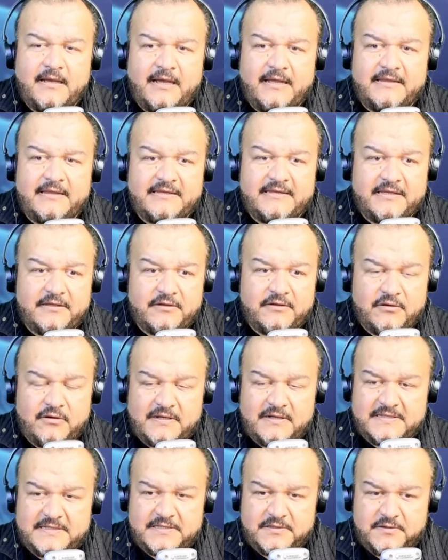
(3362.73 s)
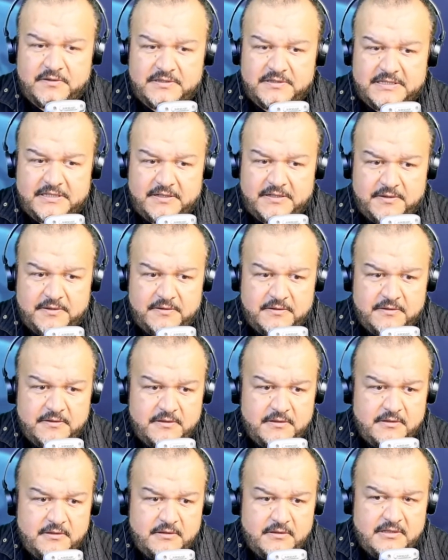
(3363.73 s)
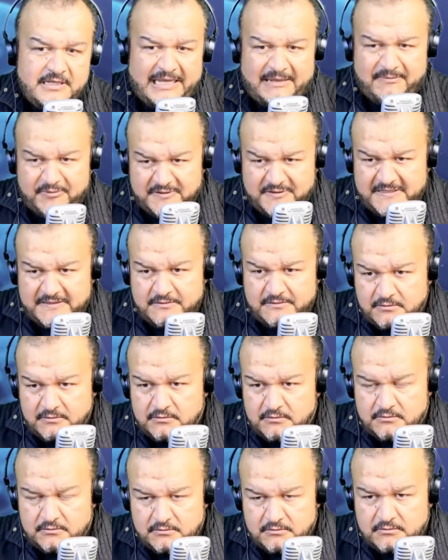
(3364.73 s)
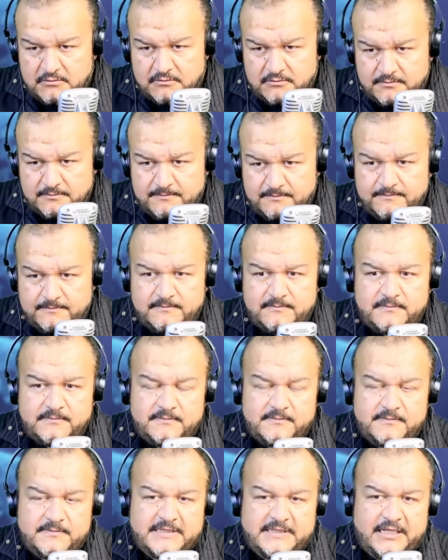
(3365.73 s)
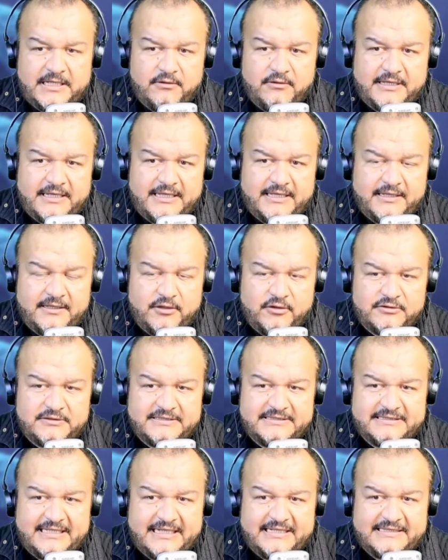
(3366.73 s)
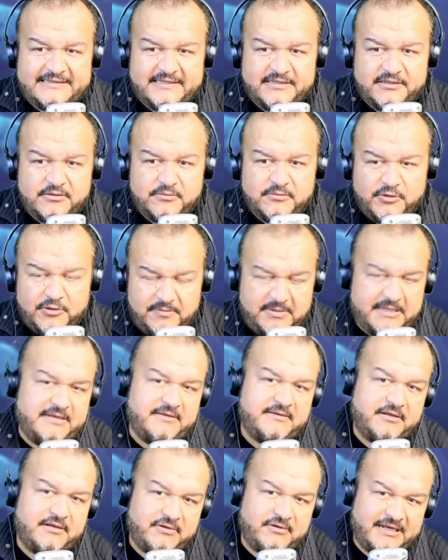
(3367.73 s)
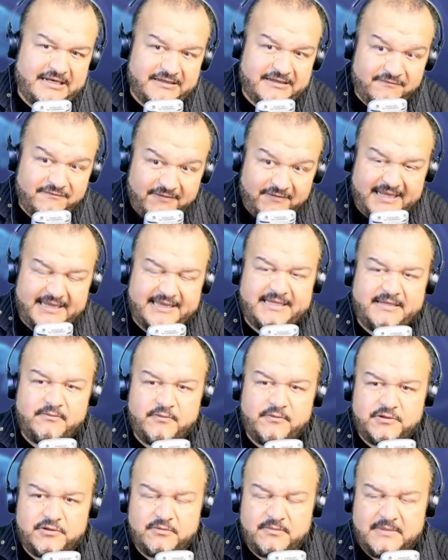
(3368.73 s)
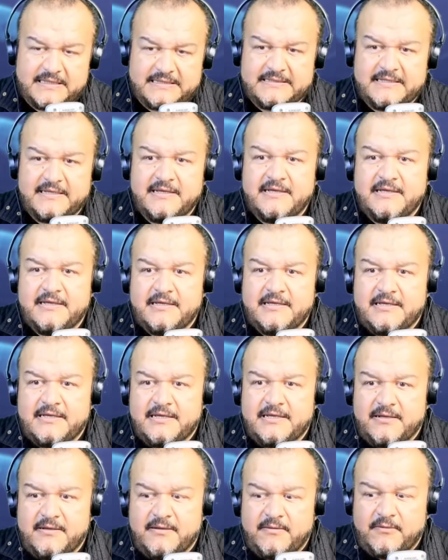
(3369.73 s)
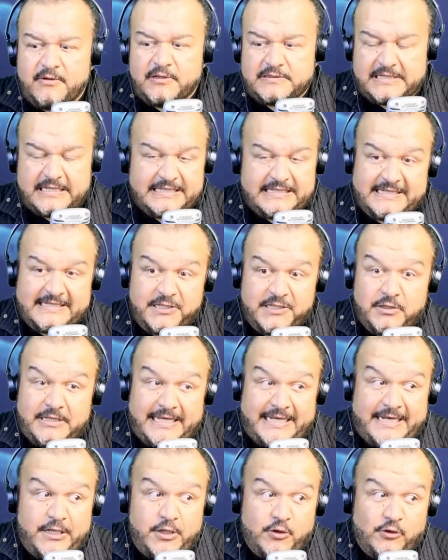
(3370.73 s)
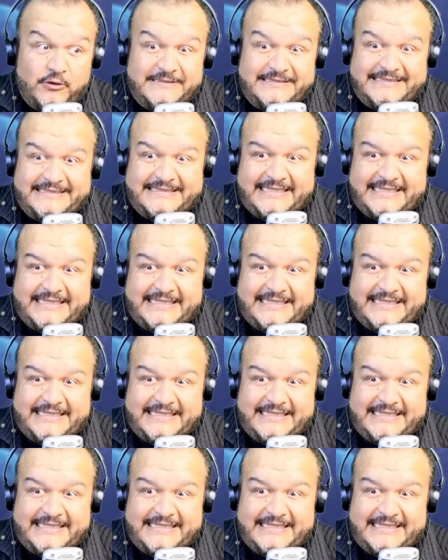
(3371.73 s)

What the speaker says: Anti-drug campaigns and all that stuff. Which, by the way, I think are not being done very well. I think they need a lot more. I mean, in the sense that they're not